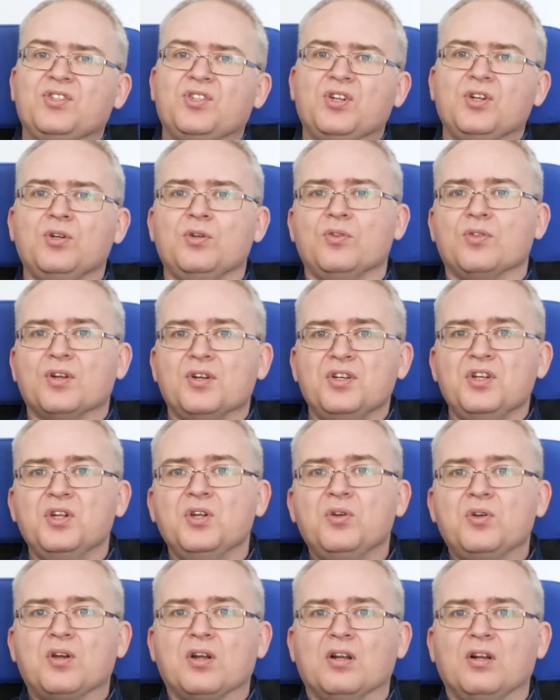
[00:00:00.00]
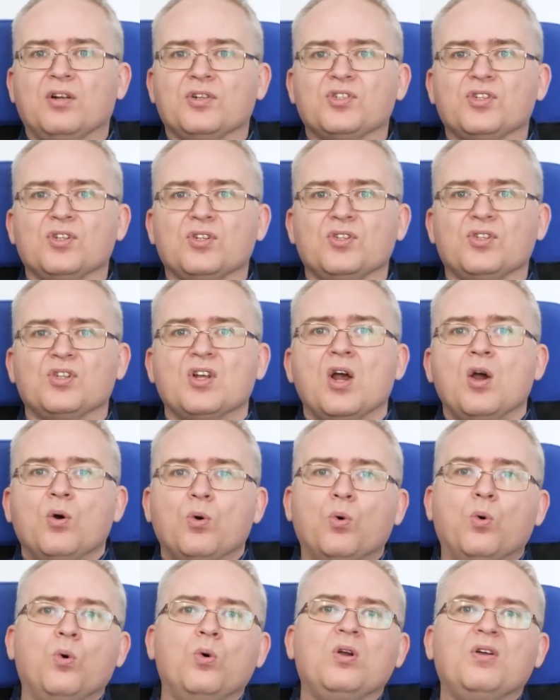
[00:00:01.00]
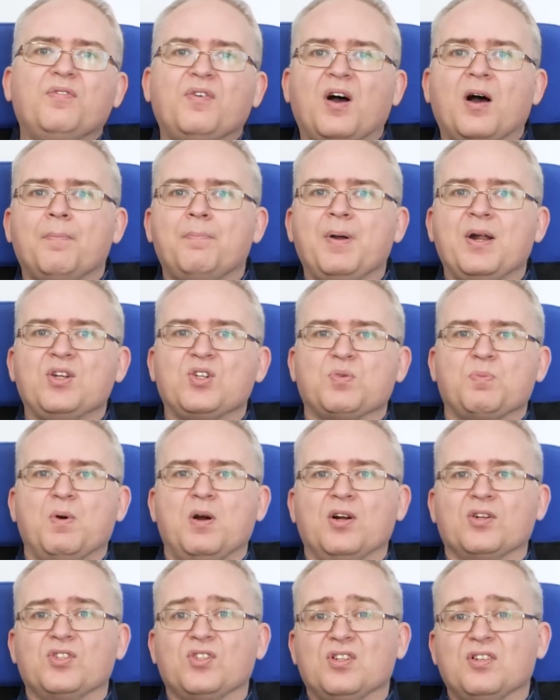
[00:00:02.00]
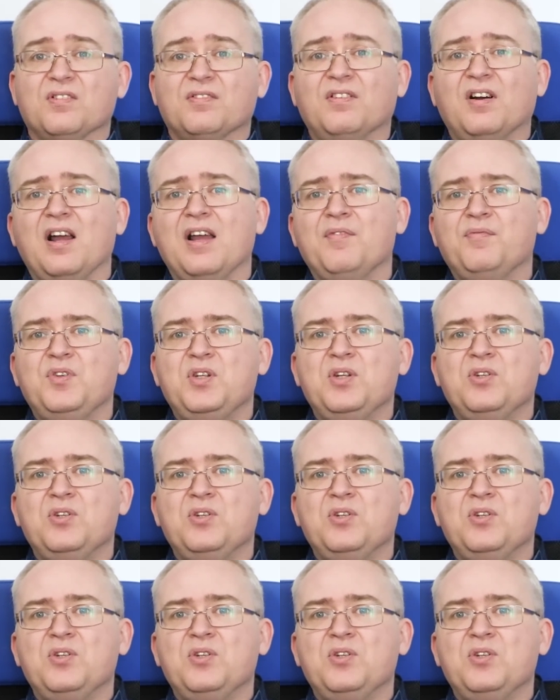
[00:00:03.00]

two: The New Colossus. All of our benchmarks are derived